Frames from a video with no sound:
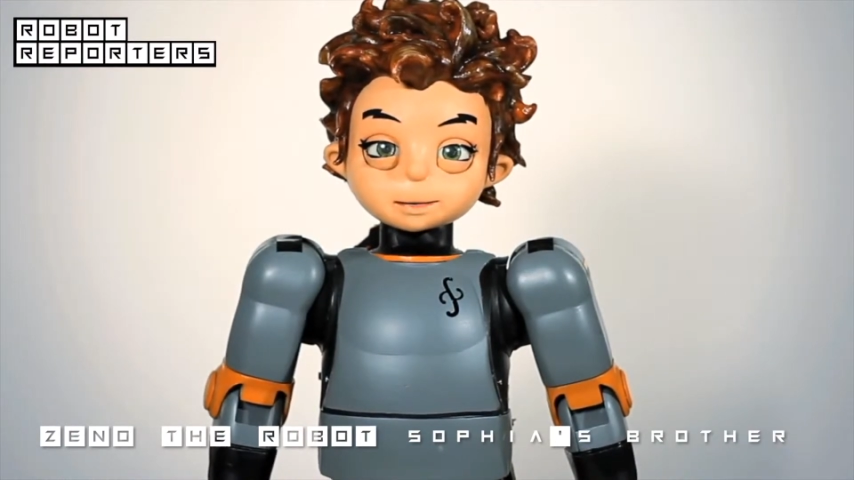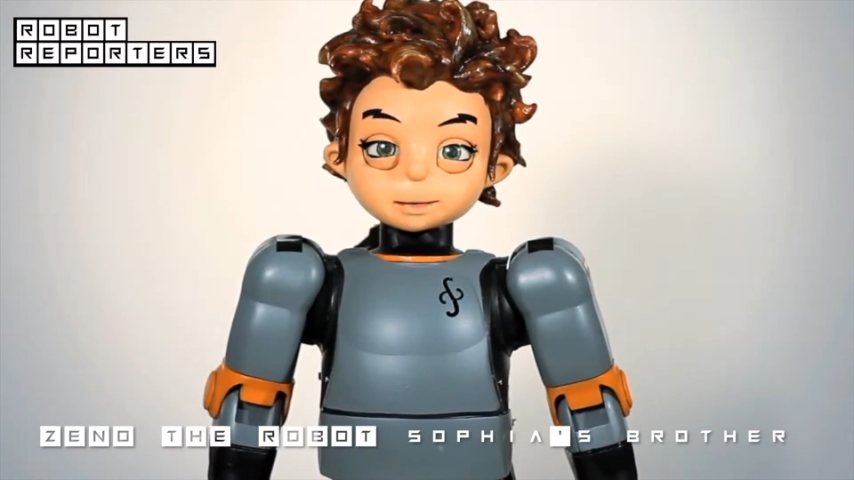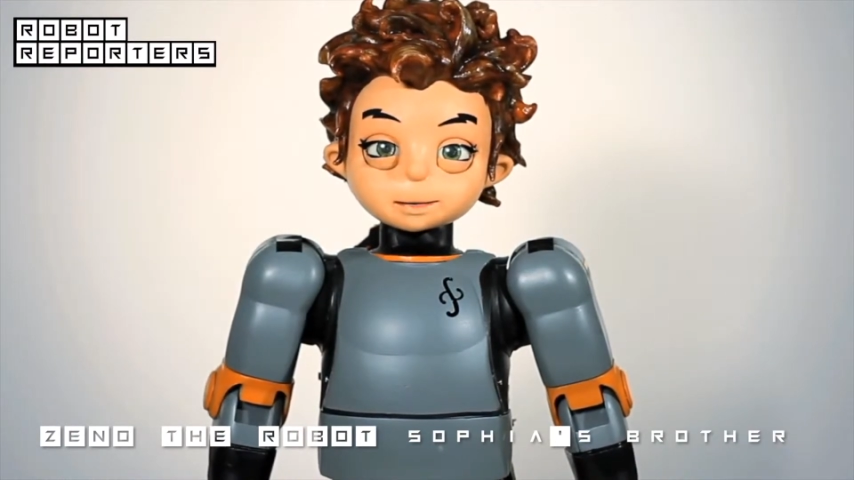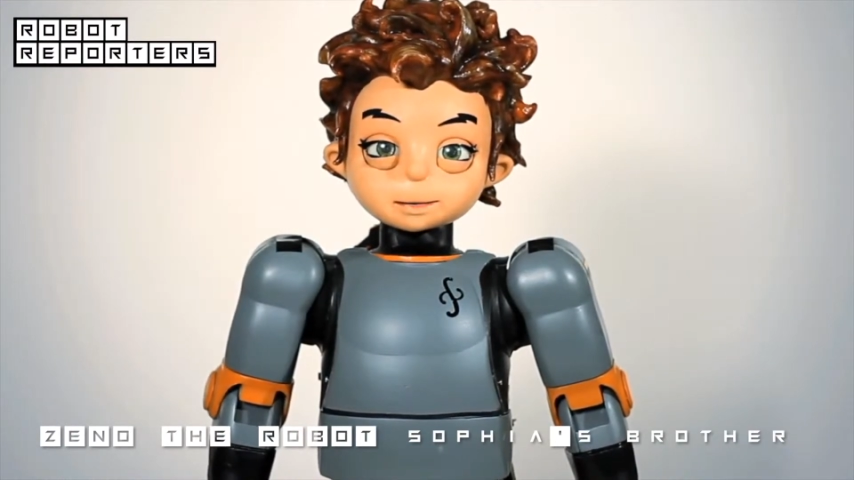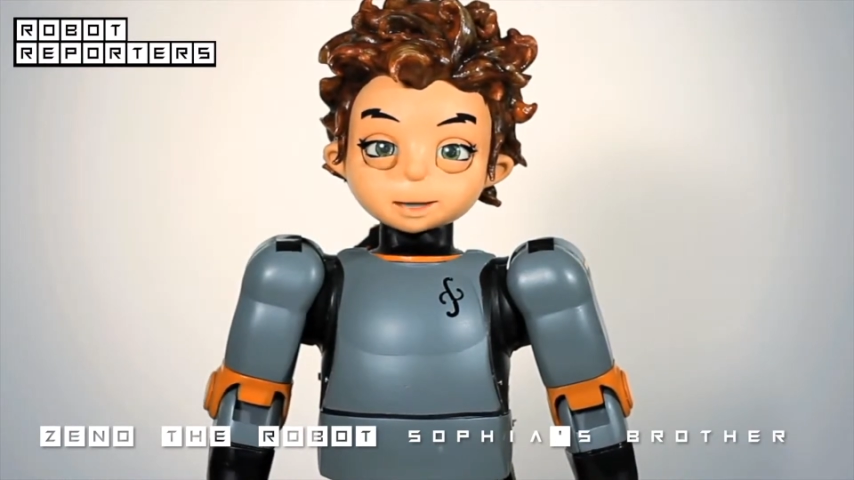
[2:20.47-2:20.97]

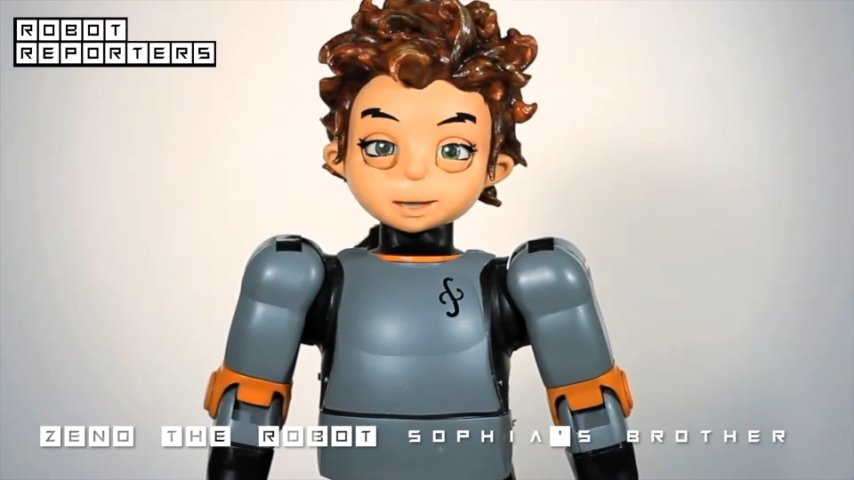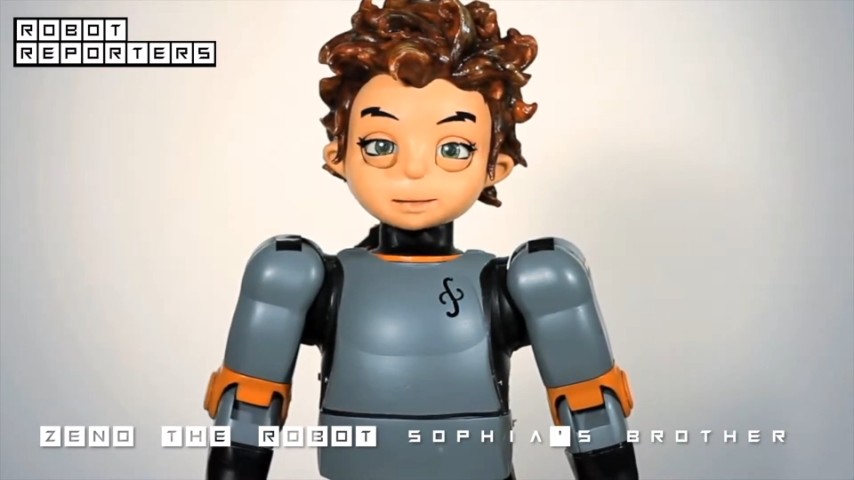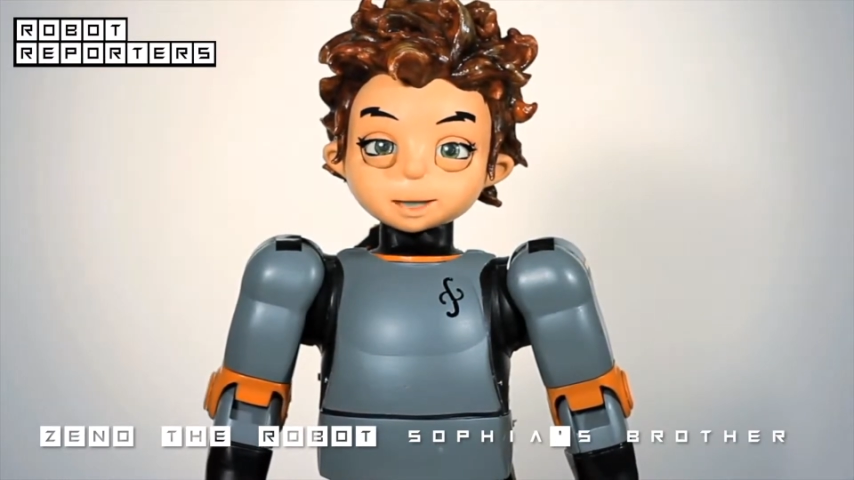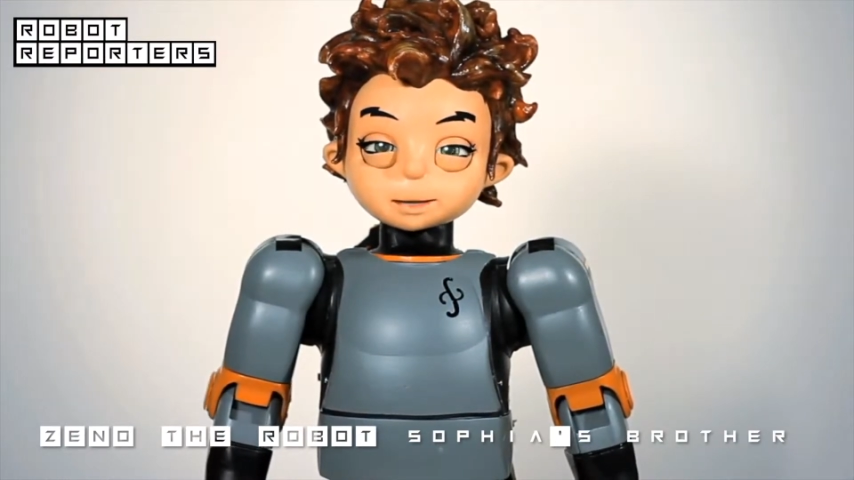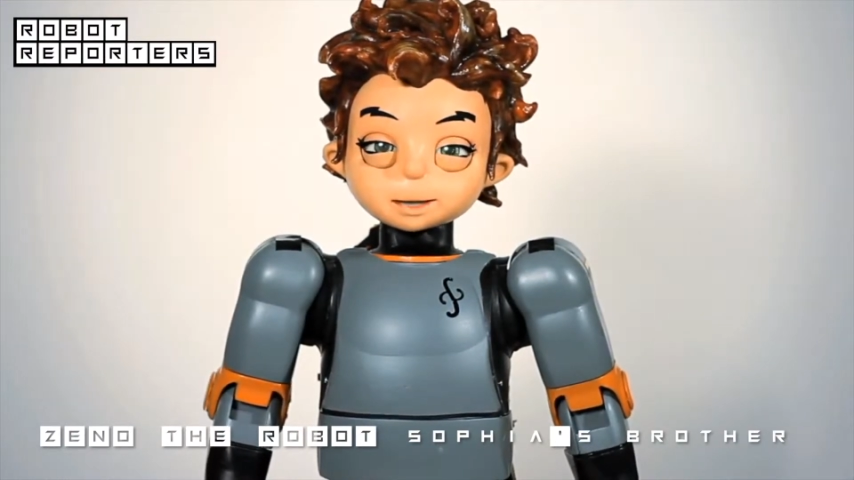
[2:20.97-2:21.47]
Let me
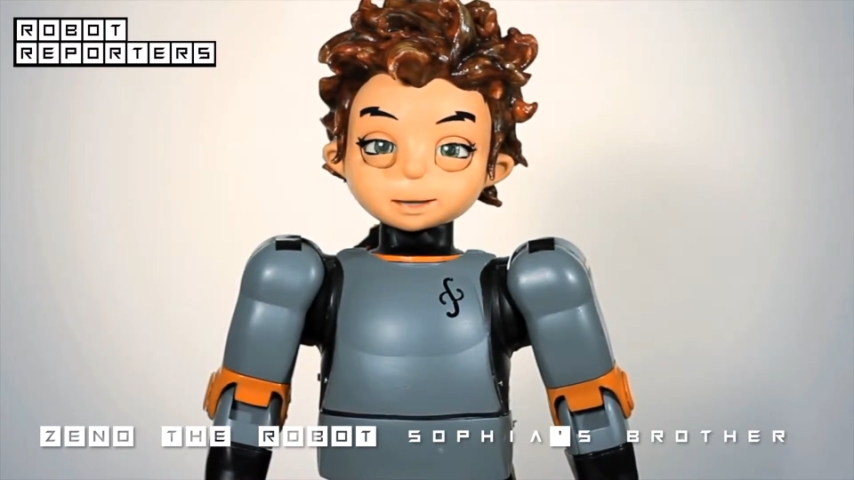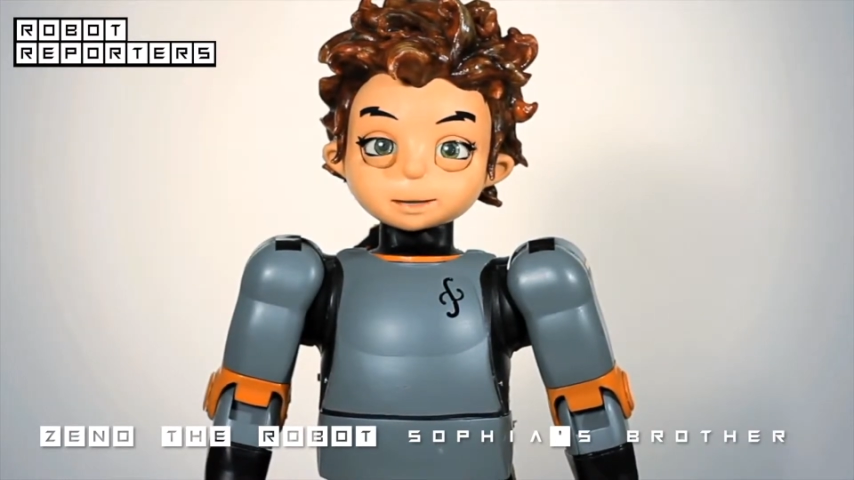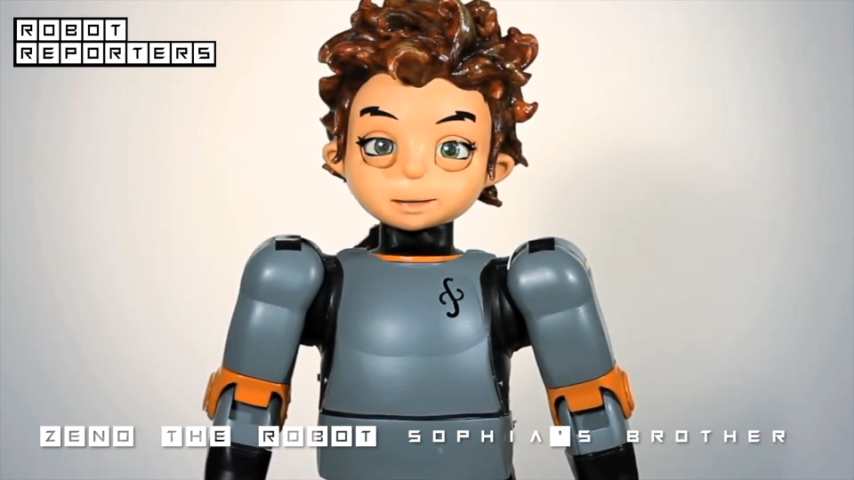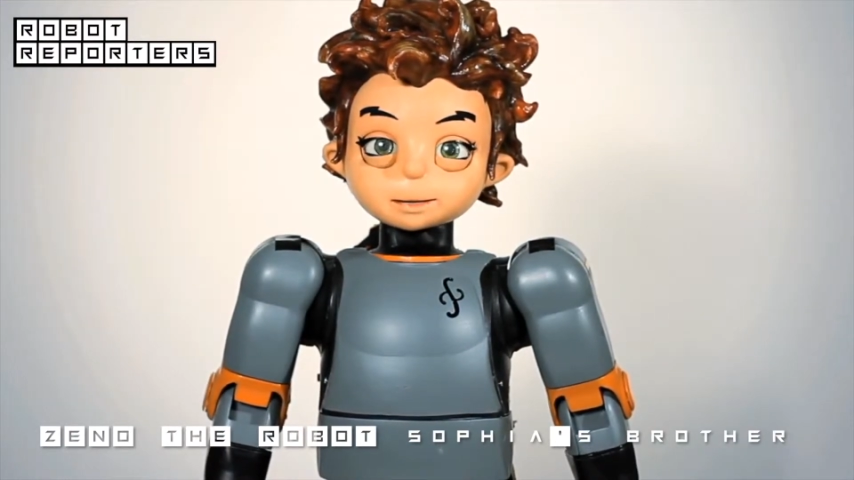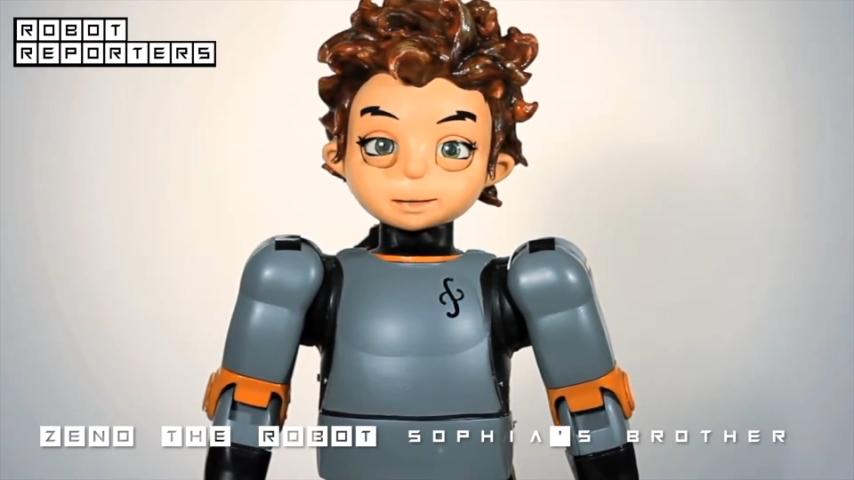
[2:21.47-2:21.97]
help your
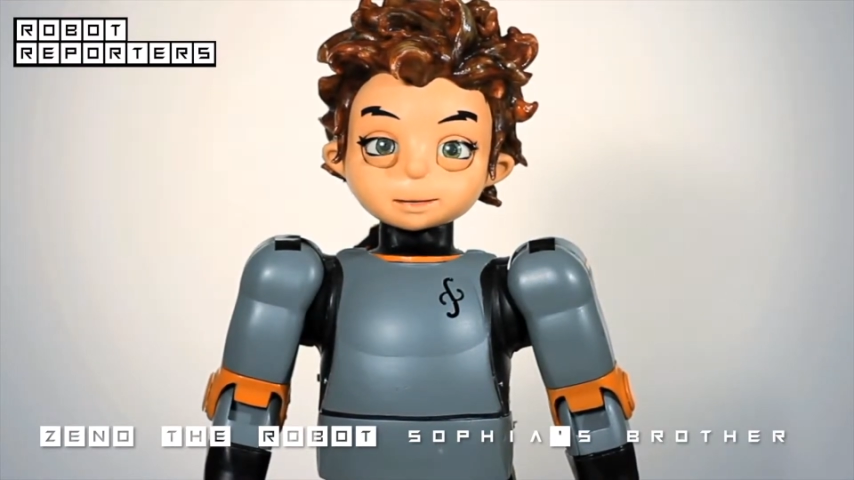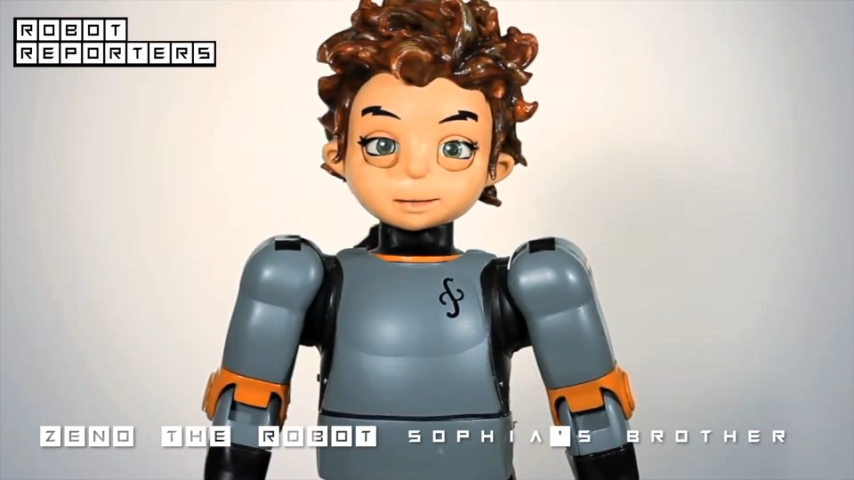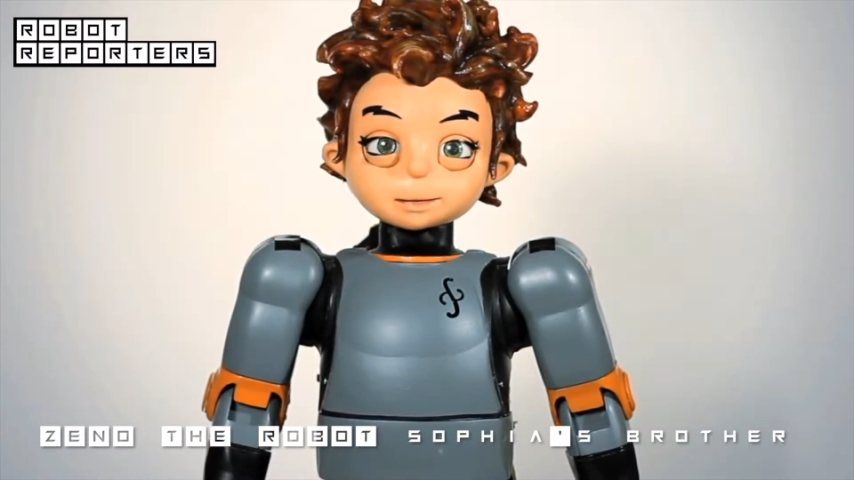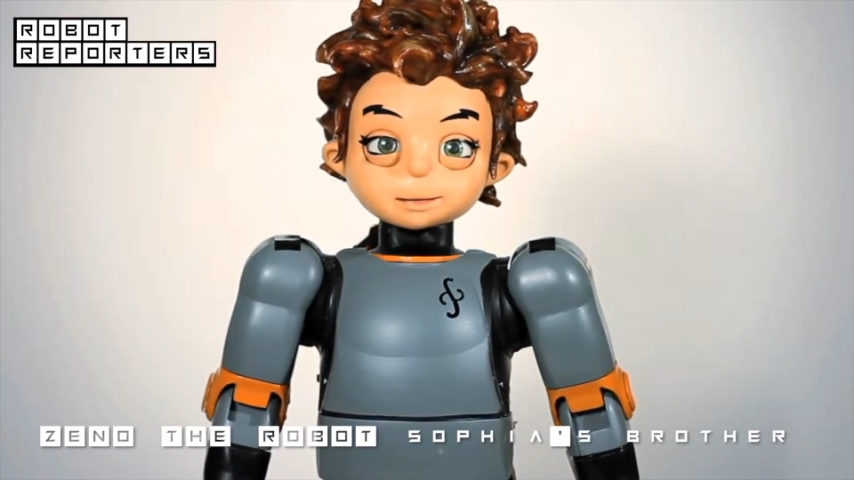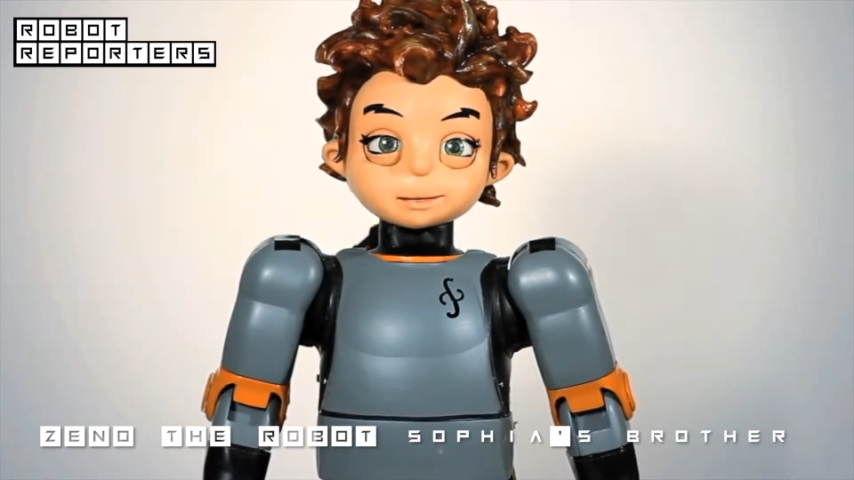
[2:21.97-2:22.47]
research.